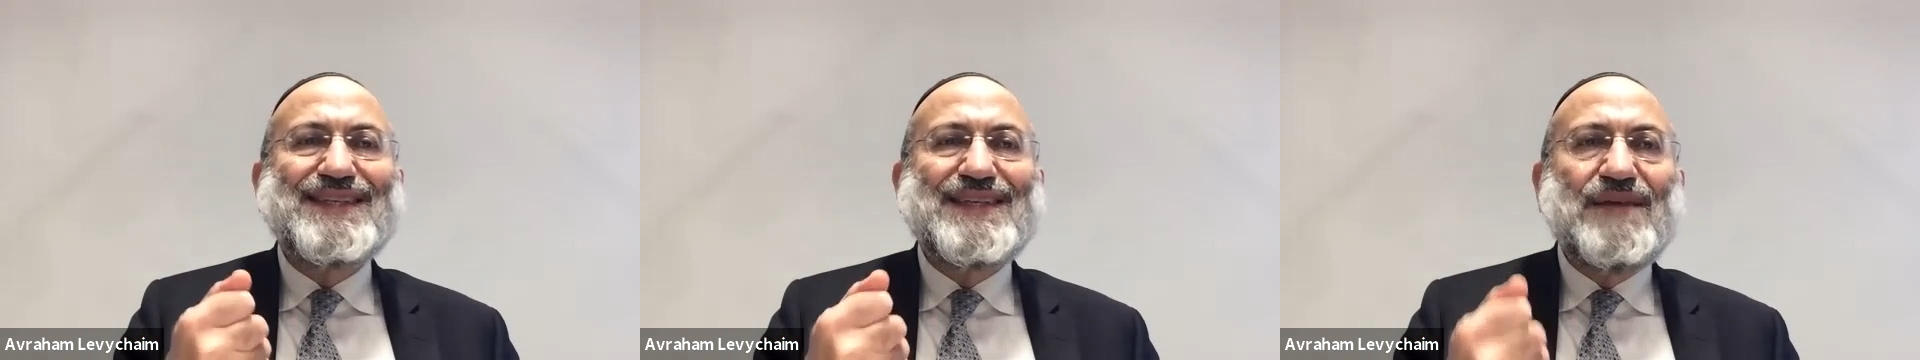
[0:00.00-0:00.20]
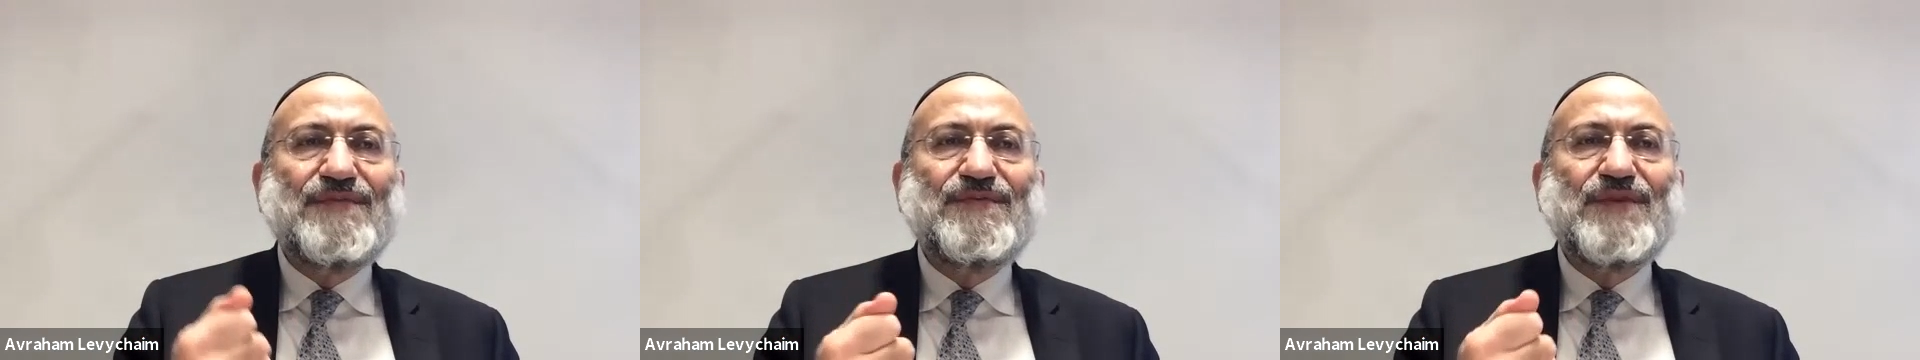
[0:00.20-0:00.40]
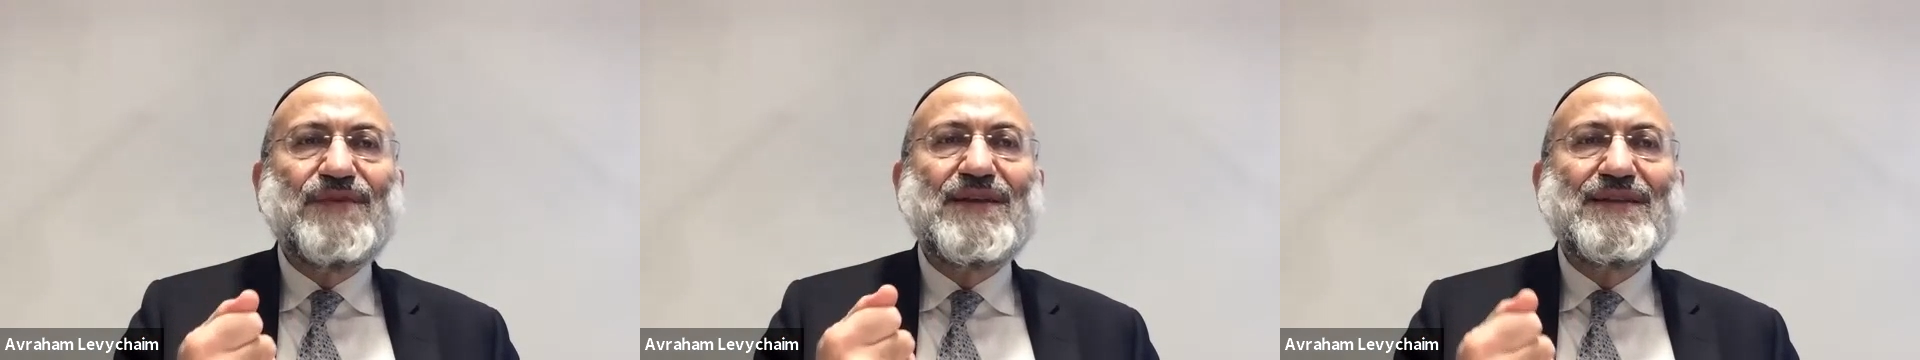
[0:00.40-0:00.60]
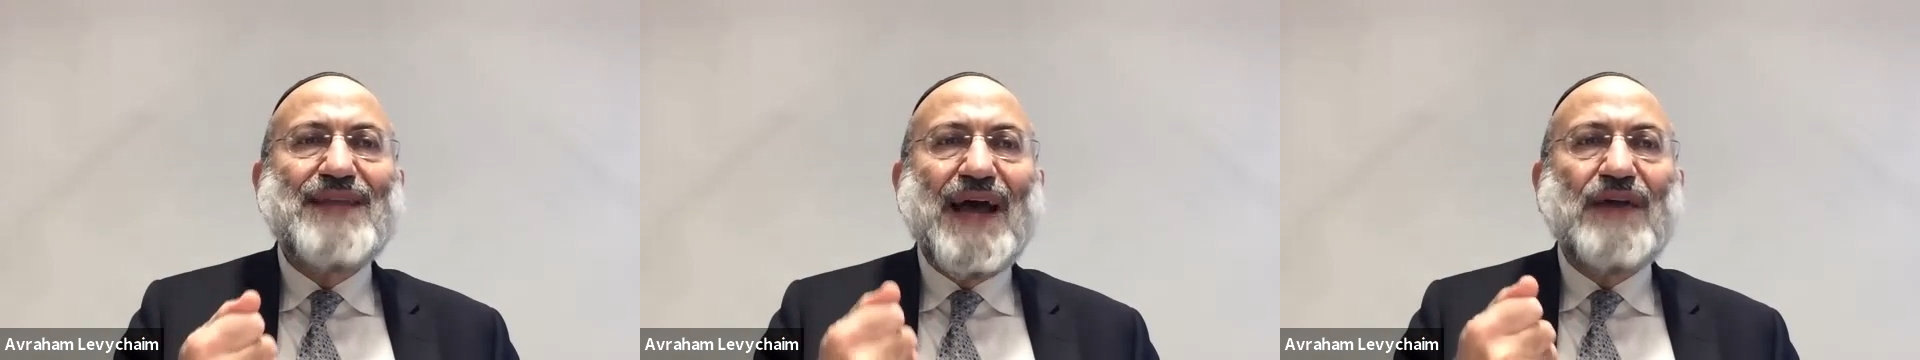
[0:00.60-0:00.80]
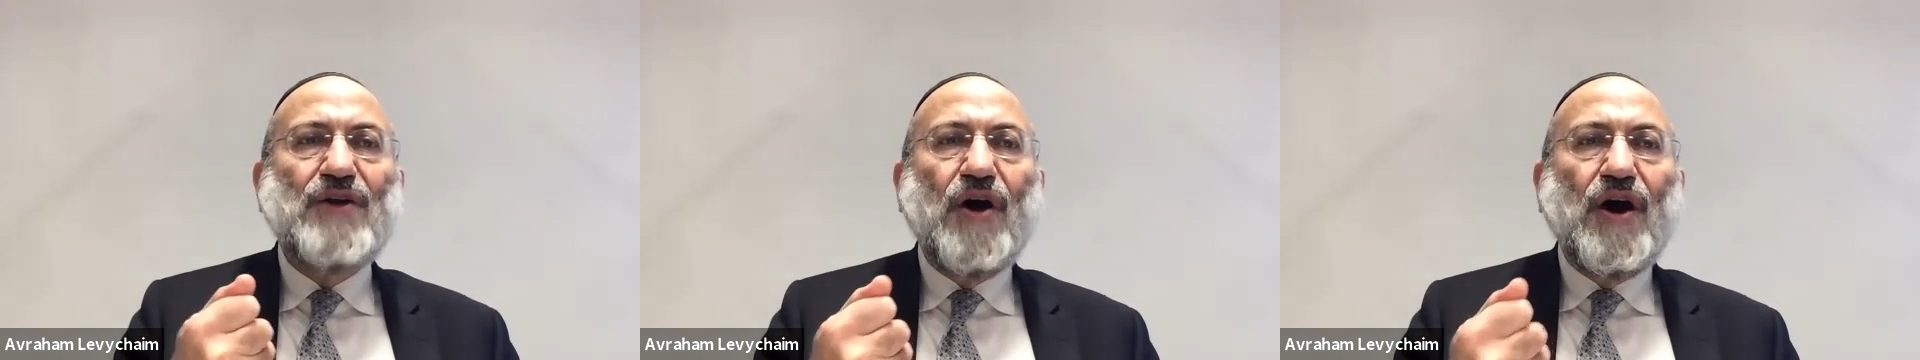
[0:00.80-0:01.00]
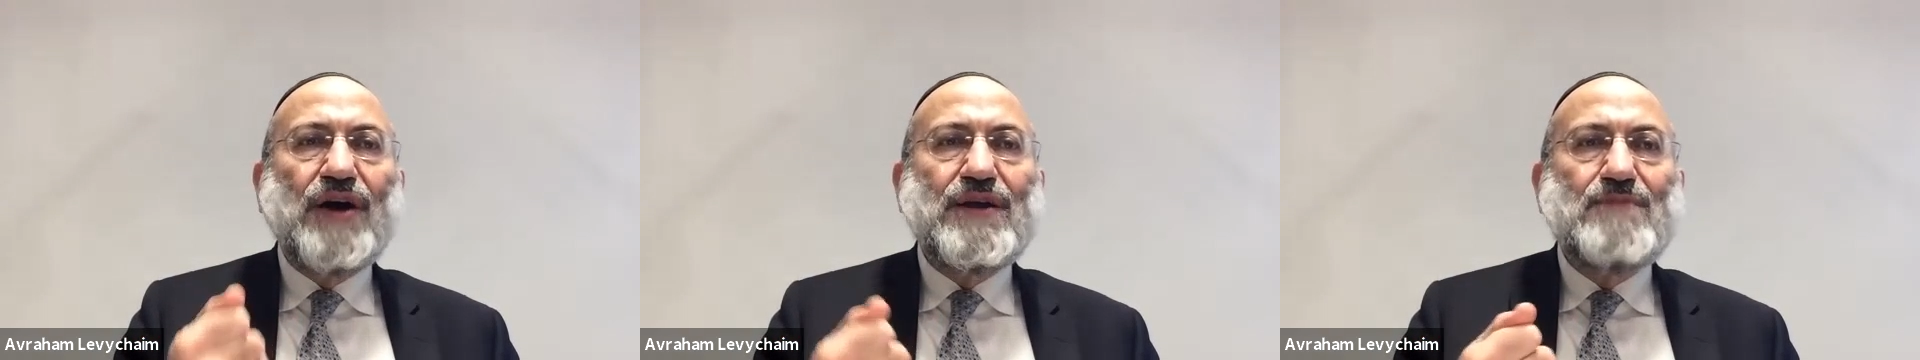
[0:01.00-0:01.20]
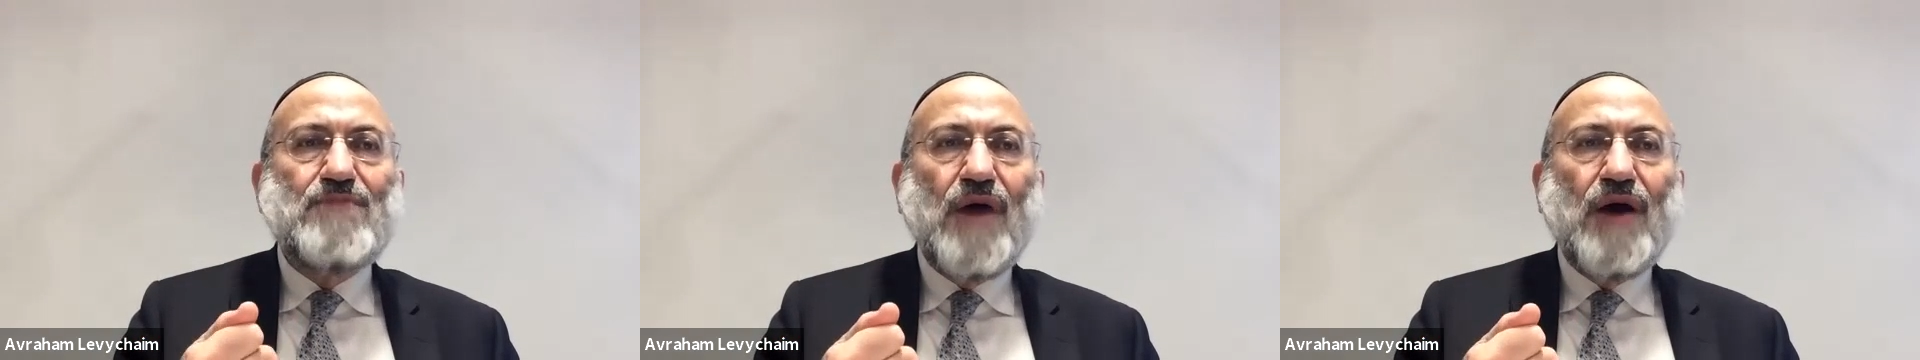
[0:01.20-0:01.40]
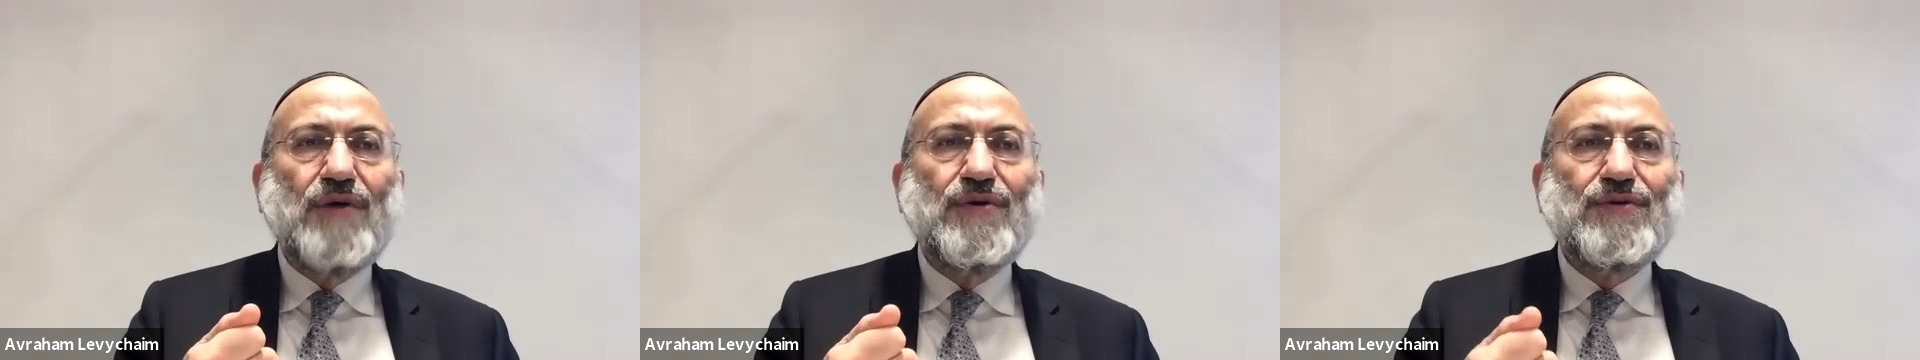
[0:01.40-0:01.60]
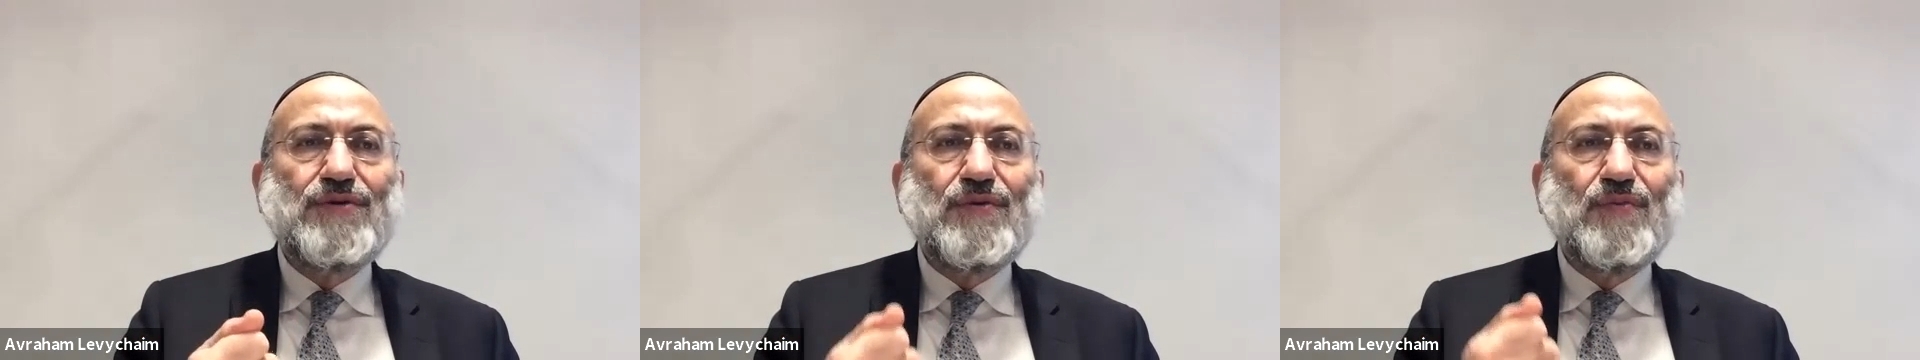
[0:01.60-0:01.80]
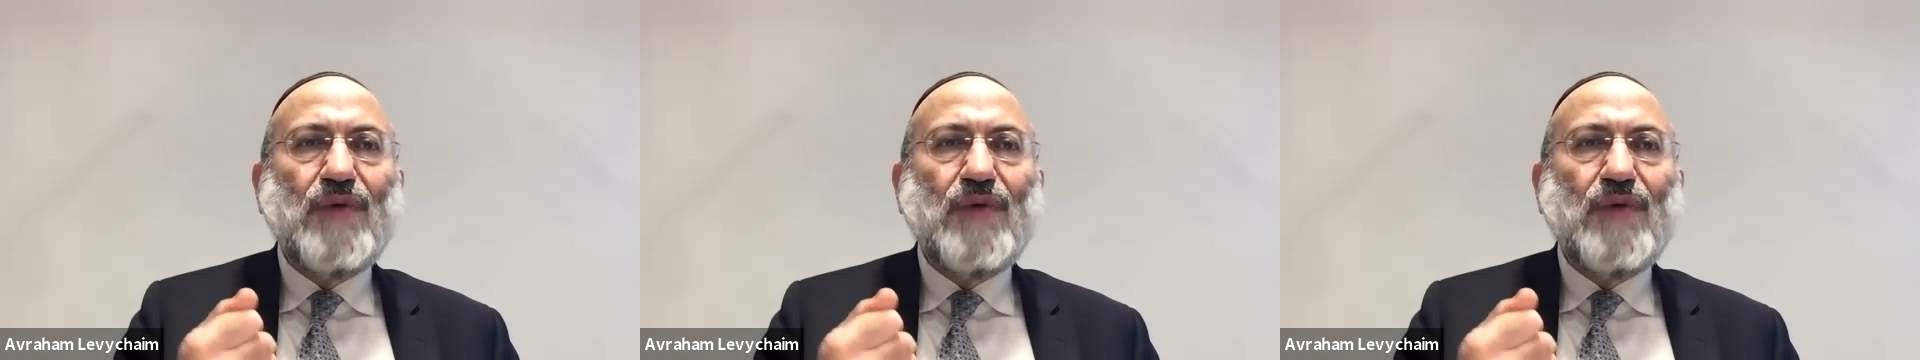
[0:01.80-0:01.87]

different than Arimov,